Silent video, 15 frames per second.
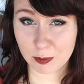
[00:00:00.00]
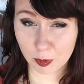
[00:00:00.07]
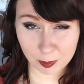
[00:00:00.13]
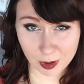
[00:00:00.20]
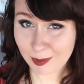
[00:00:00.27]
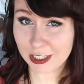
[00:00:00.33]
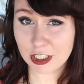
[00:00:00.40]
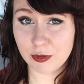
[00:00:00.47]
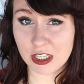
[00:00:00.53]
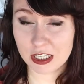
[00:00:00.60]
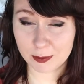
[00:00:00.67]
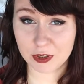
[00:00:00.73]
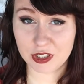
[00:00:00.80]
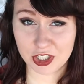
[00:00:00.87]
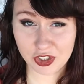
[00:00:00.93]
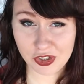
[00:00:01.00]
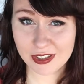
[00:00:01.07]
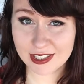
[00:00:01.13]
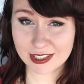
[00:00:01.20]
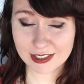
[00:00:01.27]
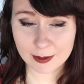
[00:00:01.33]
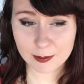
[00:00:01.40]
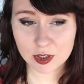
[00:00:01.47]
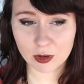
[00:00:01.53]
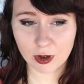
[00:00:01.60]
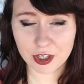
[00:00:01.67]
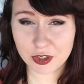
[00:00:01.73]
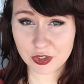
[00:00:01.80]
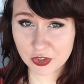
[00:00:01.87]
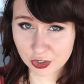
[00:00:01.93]
public transportation system, so I
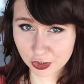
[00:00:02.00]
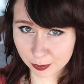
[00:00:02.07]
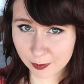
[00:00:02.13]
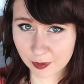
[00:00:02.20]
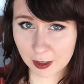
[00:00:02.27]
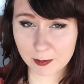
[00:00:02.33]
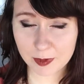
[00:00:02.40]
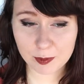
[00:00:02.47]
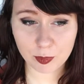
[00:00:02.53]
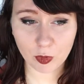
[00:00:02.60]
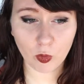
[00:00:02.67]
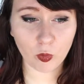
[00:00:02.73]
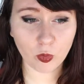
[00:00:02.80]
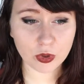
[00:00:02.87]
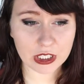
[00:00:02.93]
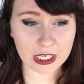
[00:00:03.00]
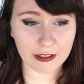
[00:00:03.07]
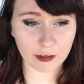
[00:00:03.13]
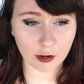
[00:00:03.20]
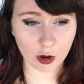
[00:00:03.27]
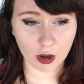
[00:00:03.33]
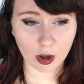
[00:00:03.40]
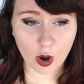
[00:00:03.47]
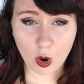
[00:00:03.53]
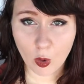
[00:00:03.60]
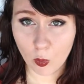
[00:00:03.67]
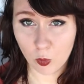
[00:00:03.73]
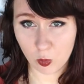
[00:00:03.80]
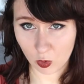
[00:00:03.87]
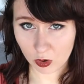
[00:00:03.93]
assumed that people would either
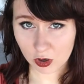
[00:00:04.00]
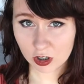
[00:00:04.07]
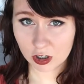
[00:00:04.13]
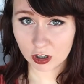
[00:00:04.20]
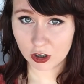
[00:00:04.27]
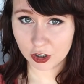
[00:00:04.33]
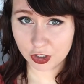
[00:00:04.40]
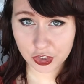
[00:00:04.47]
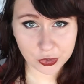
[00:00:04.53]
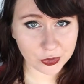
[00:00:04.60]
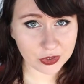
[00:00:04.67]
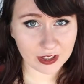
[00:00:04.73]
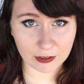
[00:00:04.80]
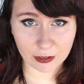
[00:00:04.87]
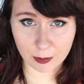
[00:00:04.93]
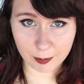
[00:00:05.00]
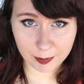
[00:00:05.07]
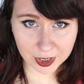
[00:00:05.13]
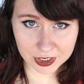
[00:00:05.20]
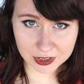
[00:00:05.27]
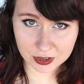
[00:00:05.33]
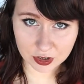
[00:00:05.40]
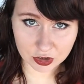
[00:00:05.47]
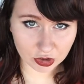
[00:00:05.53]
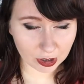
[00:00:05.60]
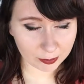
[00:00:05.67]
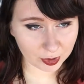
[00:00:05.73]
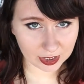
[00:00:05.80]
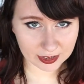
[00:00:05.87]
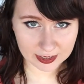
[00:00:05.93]
walk or use like the bus, the
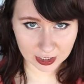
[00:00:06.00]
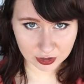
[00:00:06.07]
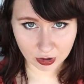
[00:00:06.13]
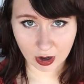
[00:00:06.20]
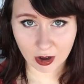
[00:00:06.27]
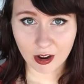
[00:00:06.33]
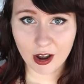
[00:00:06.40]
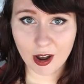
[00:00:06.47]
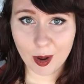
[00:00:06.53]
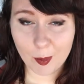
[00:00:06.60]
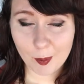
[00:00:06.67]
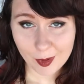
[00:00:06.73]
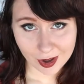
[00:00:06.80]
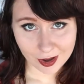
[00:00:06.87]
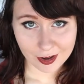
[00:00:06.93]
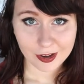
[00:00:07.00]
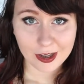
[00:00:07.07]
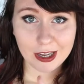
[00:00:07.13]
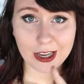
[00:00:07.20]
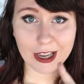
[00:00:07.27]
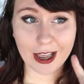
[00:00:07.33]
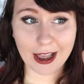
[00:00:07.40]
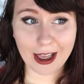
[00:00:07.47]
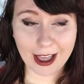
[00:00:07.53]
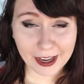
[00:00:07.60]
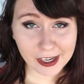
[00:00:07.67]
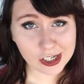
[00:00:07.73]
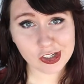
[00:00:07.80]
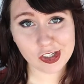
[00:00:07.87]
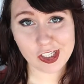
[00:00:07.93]
tramway, etc. But
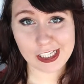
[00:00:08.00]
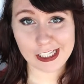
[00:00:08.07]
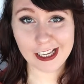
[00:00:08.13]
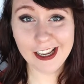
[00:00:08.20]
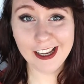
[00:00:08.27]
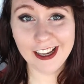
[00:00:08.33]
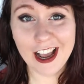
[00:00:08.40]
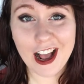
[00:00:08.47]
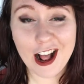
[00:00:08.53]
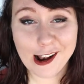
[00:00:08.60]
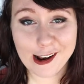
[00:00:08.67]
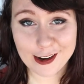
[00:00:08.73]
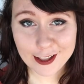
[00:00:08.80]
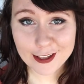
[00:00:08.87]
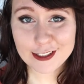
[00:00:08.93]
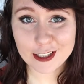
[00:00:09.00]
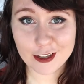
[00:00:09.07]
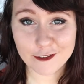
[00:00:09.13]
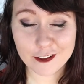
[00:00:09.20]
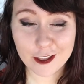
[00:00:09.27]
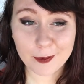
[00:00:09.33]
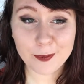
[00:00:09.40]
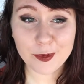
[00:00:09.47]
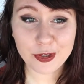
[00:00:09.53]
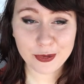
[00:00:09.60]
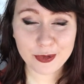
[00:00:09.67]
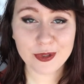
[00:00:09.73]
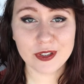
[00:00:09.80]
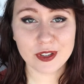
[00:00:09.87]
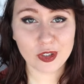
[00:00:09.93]
actually, lots of them
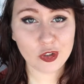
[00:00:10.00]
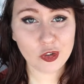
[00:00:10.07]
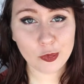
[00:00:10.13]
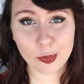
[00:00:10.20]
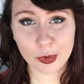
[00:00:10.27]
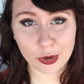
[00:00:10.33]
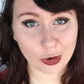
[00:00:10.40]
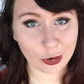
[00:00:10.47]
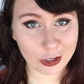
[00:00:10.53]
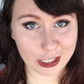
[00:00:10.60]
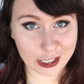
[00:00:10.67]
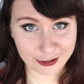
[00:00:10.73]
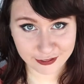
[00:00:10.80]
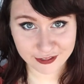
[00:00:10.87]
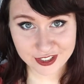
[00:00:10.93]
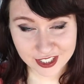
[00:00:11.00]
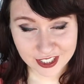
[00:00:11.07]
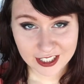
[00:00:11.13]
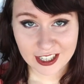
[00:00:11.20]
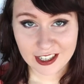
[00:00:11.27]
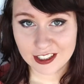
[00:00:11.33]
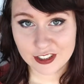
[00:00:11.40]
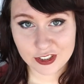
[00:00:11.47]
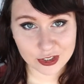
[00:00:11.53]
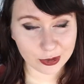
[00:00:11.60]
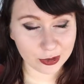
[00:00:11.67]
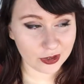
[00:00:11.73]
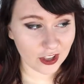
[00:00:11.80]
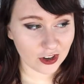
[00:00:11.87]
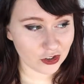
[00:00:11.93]
use Uber or Lyft, so
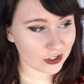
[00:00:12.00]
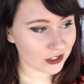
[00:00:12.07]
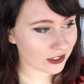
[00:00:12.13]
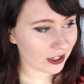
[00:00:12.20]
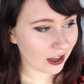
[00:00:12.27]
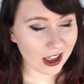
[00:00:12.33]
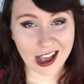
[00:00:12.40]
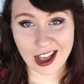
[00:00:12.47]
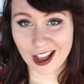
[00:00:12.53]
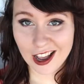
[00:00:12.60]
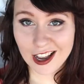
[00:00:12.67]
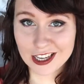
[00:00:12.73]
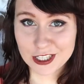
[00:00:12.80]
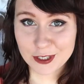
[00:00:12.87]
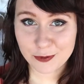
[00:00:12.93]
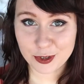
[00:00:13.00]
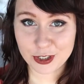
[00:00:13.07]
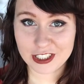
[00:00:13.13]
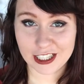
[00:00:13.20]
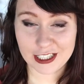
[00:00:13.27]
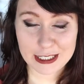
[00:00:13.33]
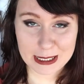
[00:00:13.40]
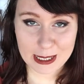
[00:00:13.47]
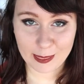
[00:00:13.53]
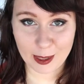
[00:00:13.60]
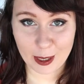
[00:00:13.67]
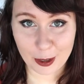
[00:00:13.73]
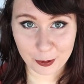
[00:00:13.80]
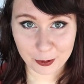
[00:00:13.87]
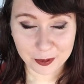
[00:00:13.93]
they just ask for a taxi and
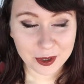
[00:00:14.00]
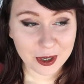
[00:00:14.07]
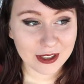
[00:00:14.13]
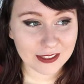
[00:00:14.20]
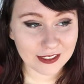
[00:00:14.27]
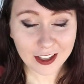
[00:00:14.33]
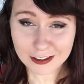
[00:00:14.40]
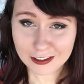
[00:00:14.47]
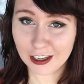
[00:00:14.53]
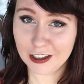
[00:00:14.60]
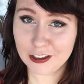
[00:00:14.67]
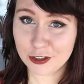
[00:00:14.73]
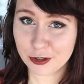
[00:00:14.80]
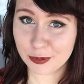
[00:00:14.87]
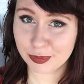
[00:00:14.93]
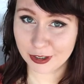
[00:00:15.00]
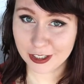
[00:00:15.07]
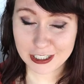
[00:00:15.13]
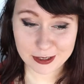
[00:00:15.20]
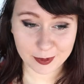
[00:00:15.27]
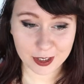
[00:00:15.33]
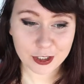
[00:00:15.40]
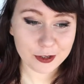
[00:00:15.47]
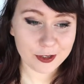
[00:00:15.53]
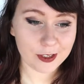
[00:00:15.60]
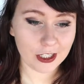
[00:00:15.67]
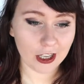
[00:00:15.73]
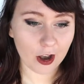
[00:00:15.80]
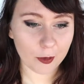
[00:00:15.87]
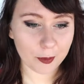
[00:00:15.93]
they go. That kind of surprised me to
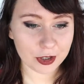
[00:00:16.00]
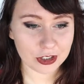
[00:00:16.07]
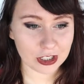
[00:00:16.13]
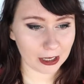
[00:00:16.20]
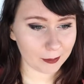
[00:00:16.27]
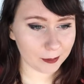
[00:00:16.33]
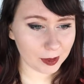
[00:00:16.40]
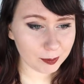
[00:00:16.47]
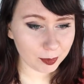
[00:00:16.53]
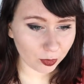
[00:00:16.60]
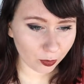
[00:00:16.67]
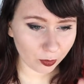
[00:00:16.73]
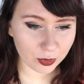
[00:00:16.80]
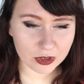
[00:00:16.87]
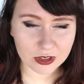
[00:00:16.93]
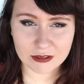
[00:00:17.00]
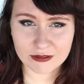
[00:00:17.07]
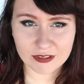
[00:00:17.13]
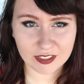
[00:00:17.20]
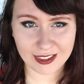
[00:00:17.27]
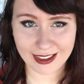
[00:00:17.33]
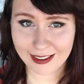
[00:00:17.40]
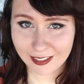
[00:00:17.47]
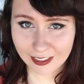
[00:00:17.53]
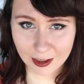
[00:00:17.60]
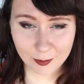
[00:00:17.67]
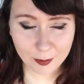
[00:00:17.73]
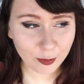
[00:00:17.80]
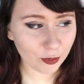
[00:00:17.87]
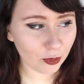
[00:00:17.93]
see how much like people would take
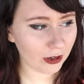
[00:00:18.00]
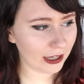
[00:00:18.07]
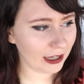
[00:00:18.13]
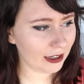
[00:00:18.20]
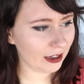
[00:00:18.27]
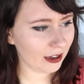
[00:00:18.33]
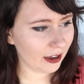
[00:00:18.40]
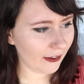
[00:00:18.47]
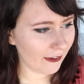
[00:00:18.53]
them for like